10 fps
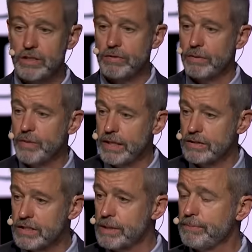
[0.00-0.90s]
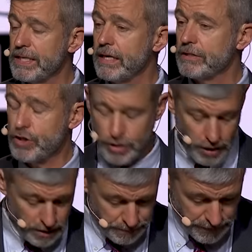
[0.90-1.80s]
so that we are simply a
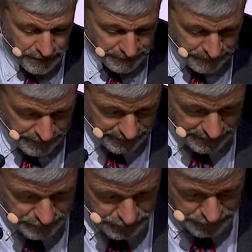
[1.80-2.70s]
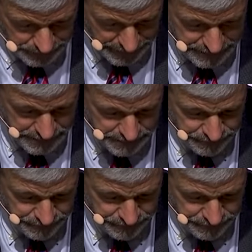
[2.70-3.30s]
sharper instrument.